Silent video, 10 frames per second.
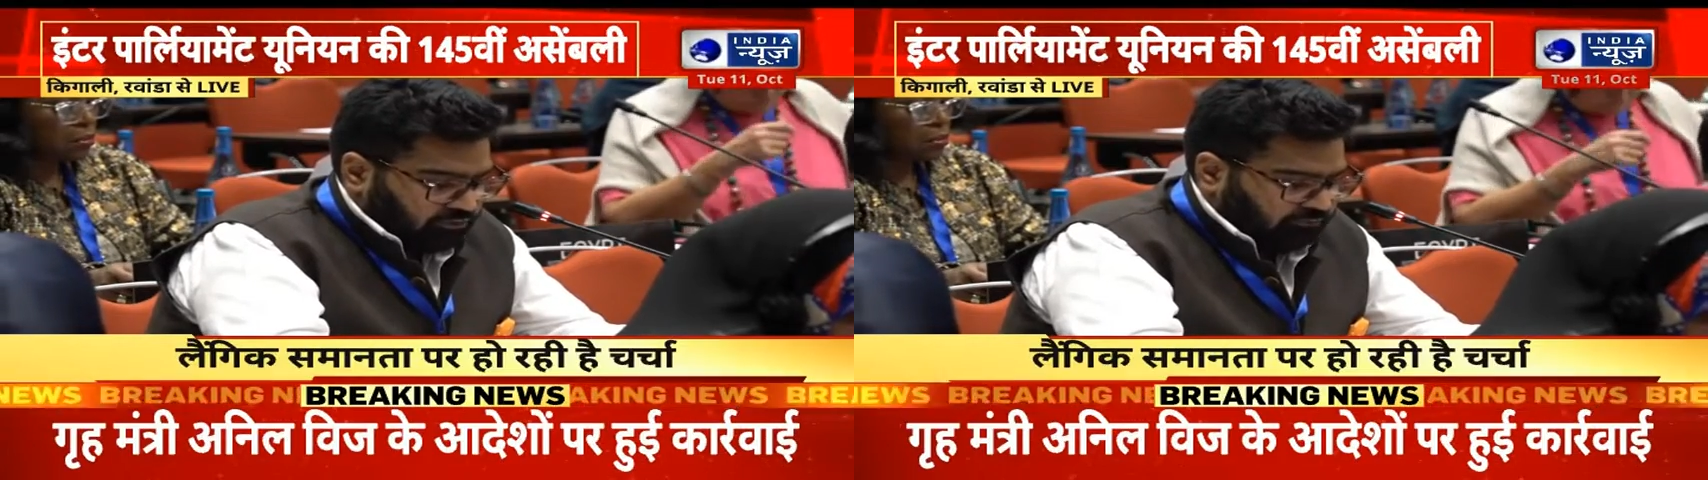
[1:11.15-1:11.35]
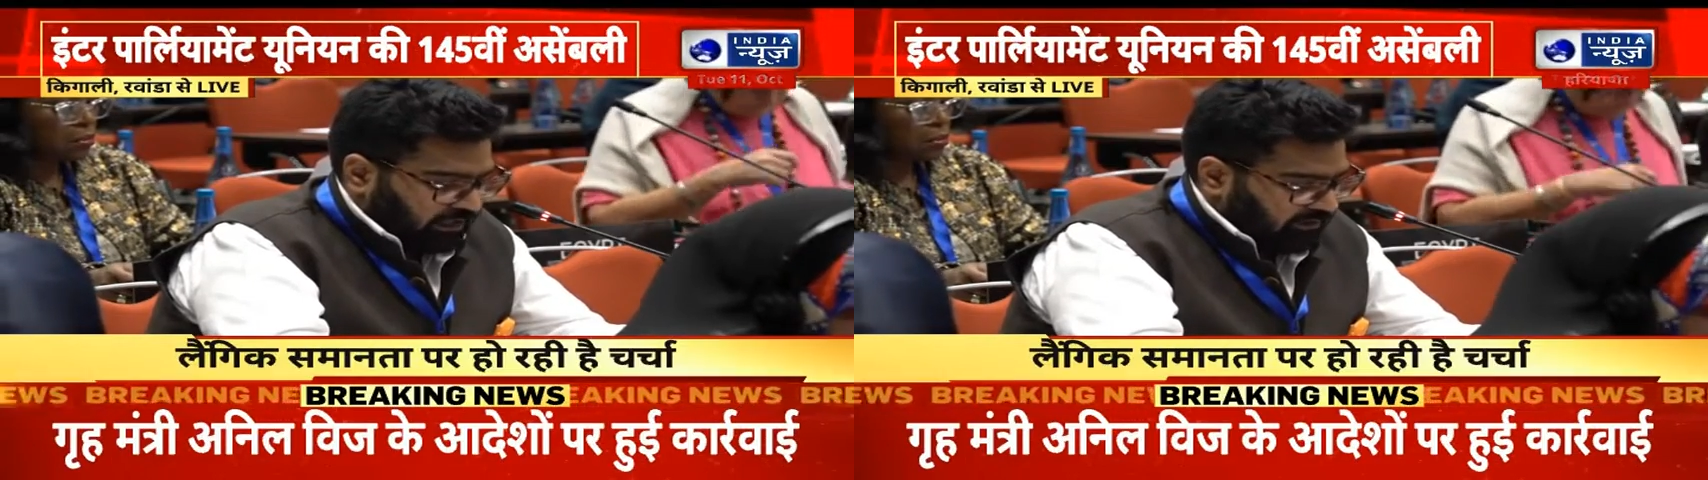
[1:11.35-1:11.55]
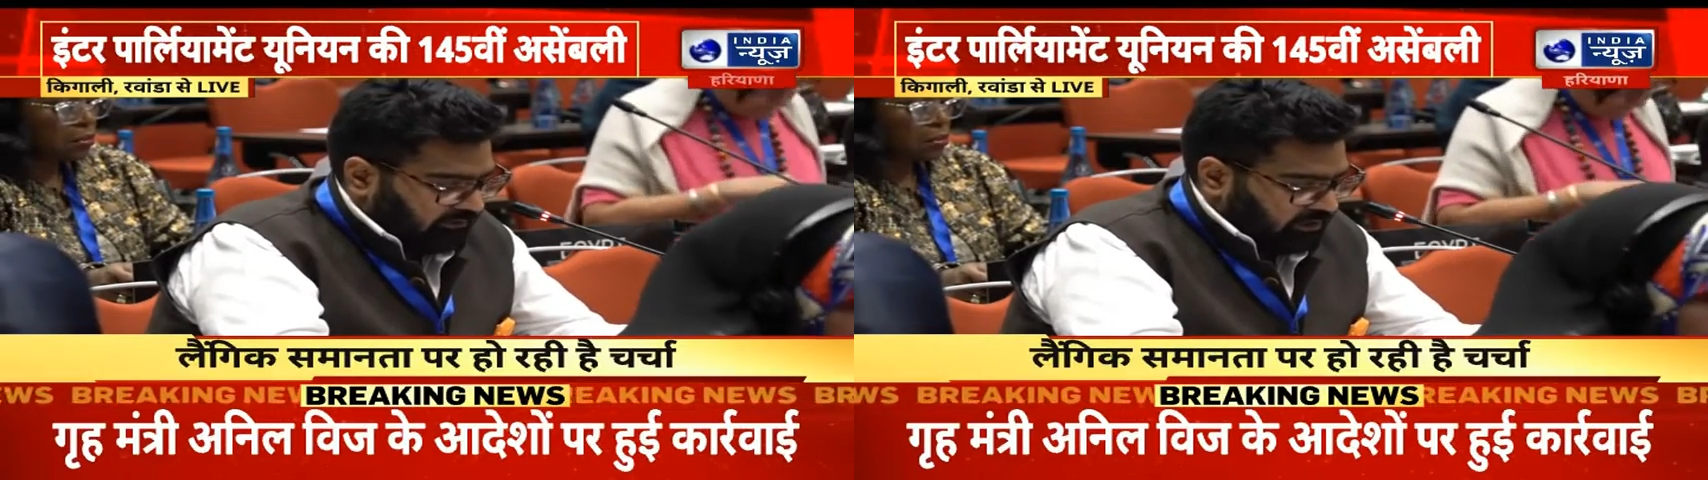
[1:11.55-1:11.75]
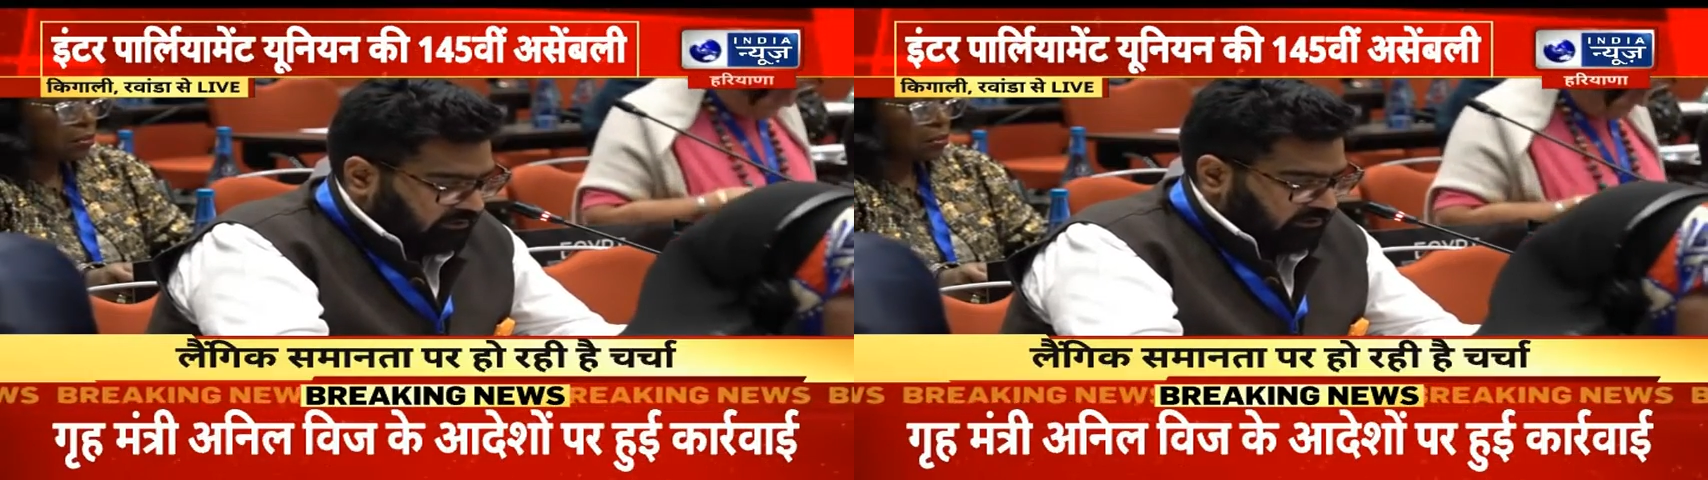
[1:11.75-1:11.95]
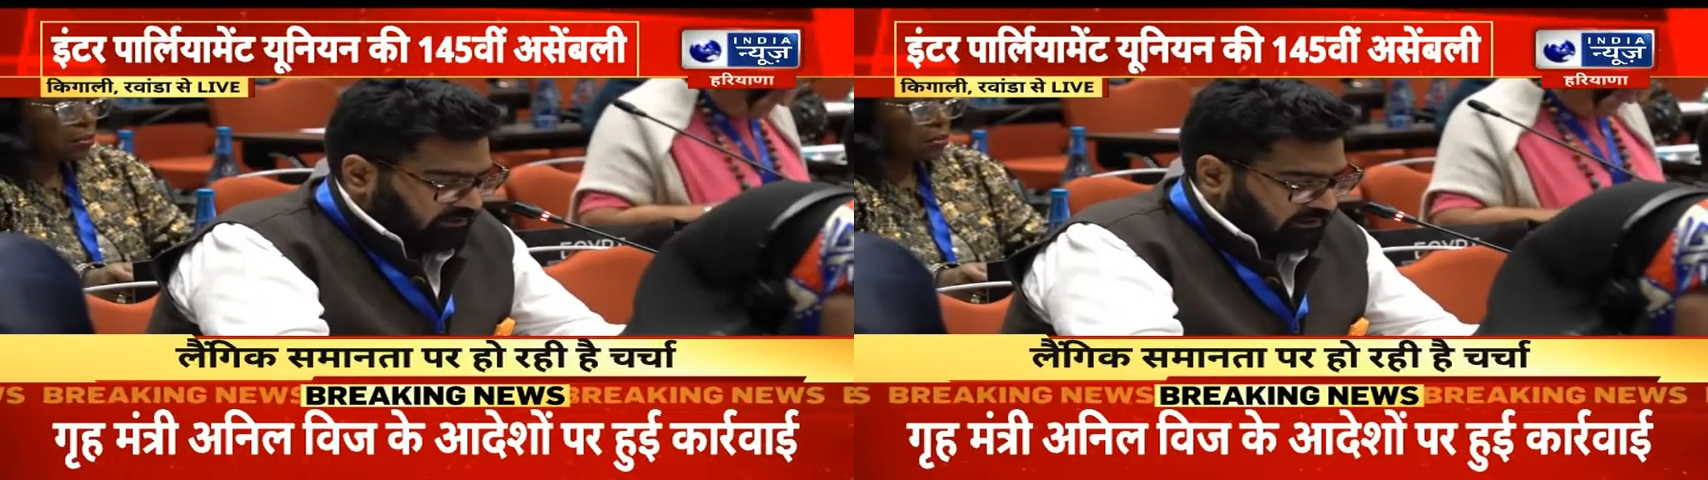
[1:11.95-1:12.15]
for the
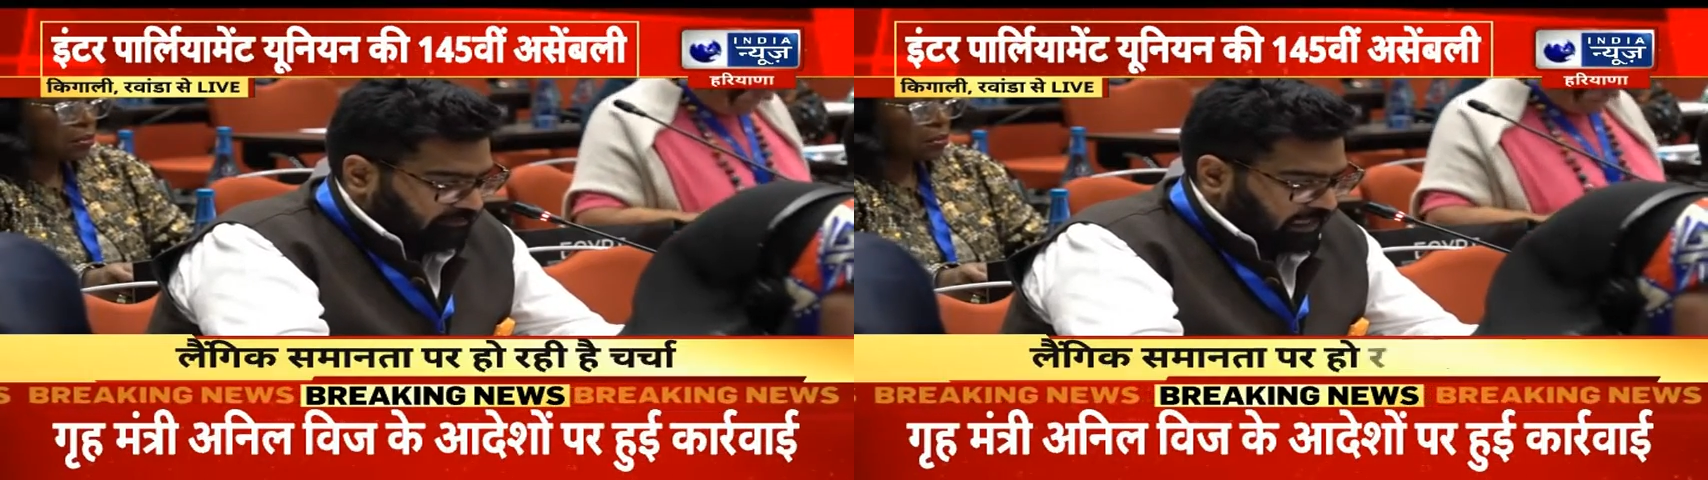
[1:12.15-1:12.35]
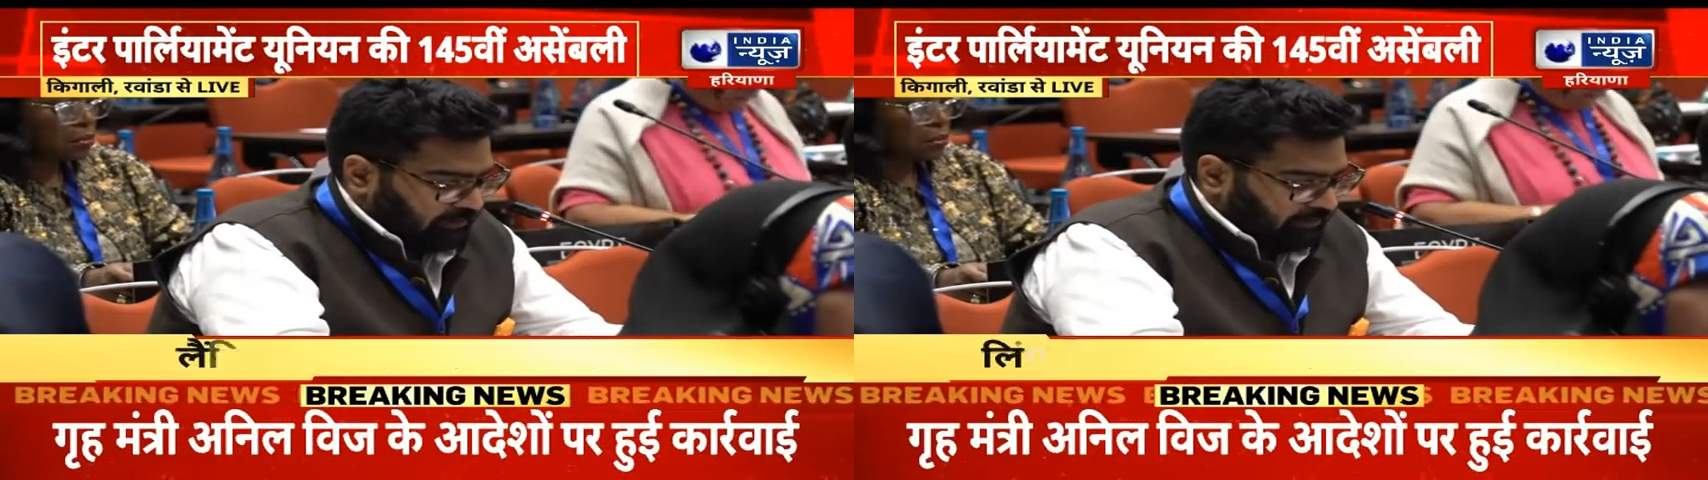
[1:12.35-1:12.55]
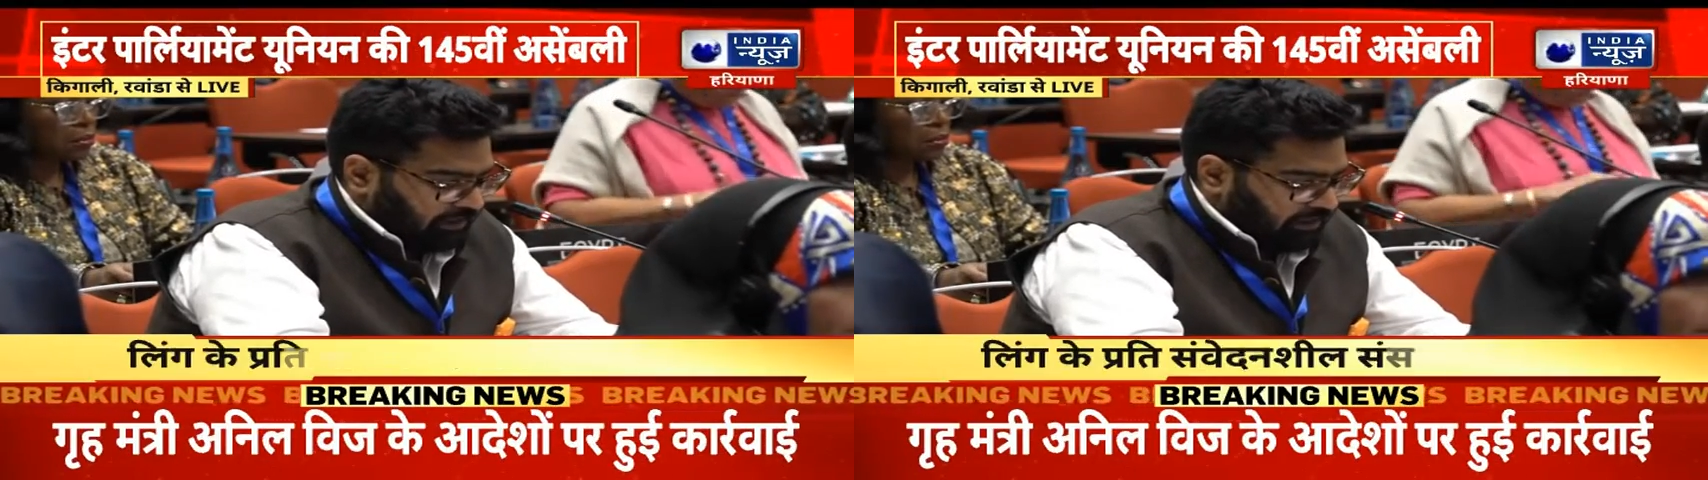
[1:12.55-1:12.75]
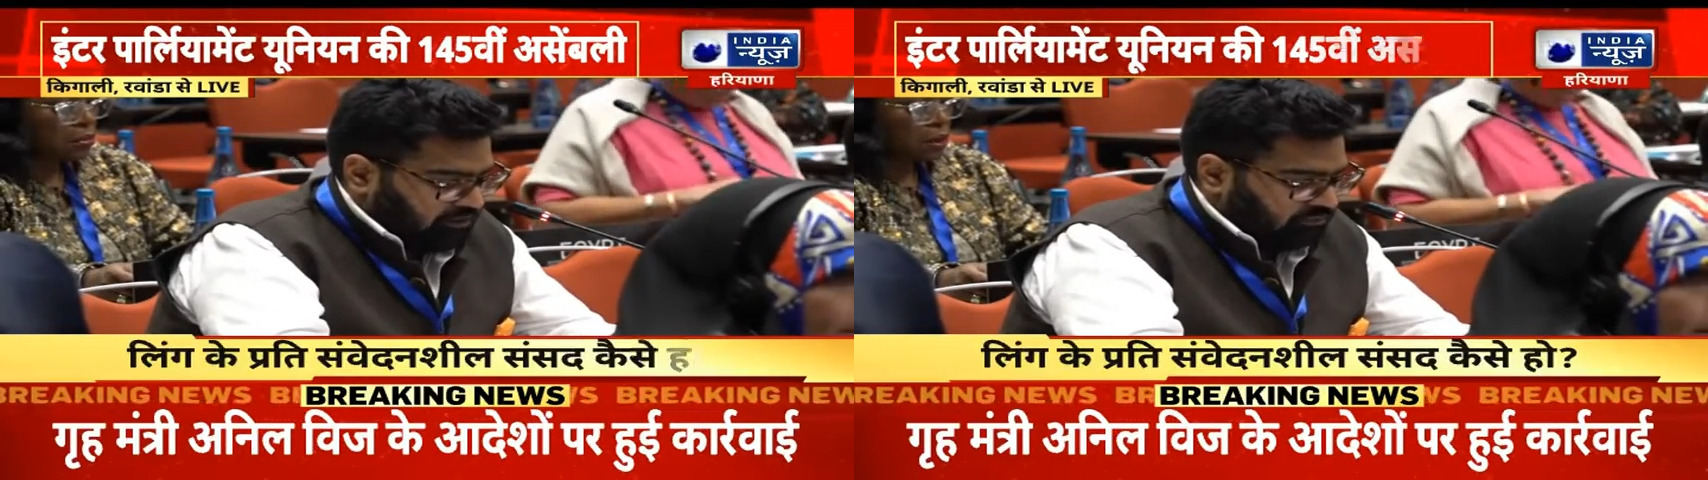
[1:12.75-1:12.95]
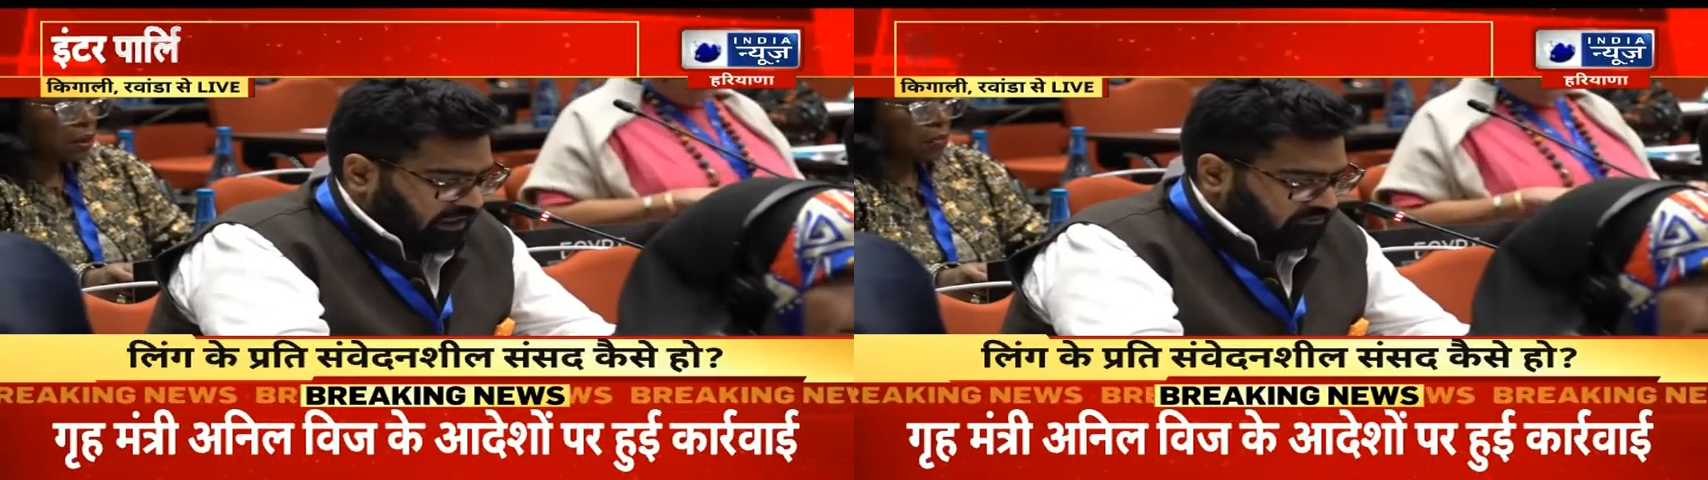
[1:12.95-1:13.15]
2 5-year
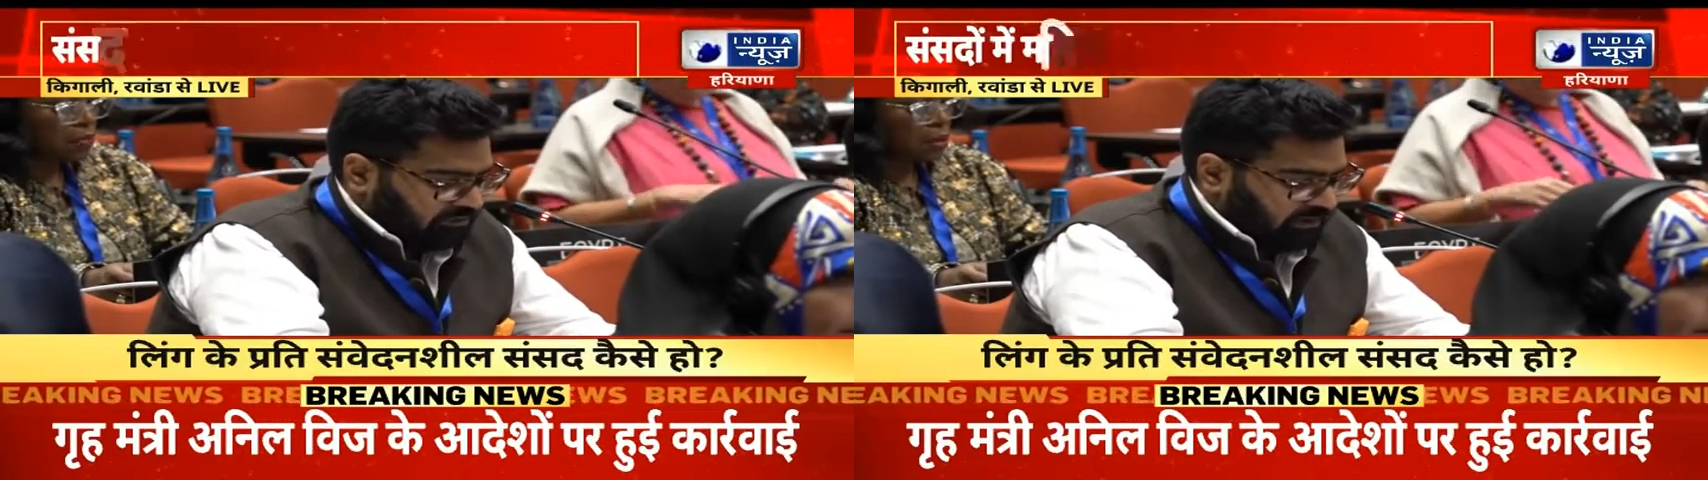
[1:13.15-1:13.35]
span